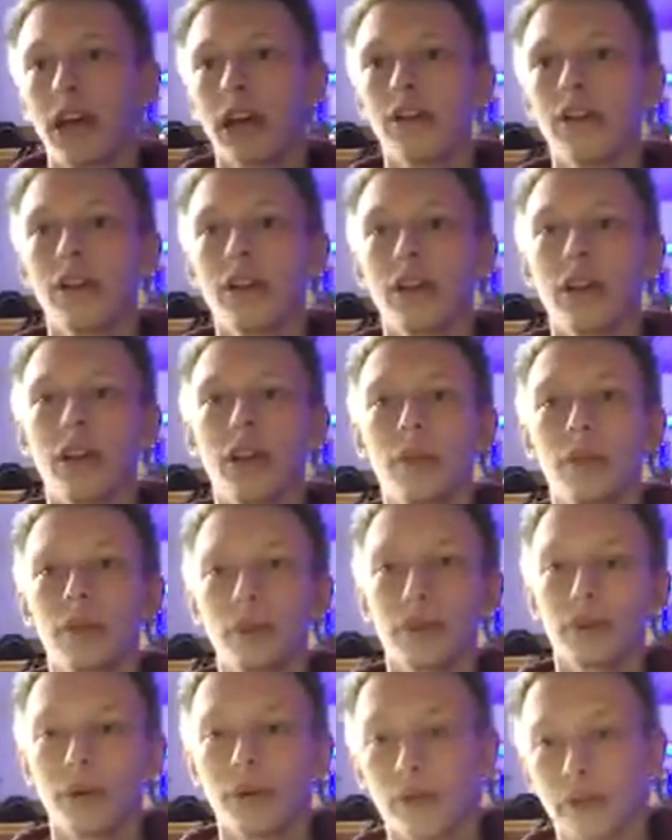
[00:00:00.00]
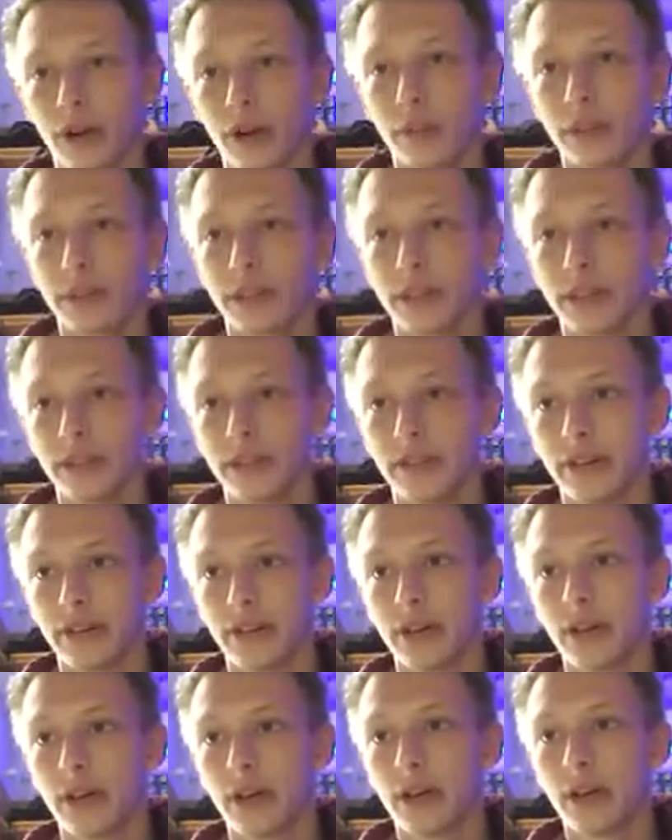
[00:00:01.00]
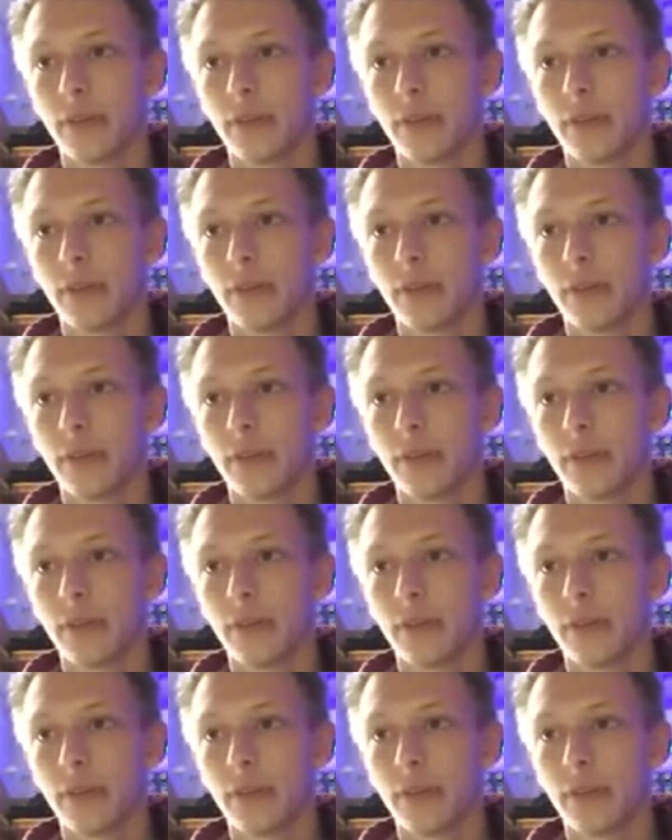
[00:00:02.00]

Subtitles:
a lot of people know what ramen tastes like,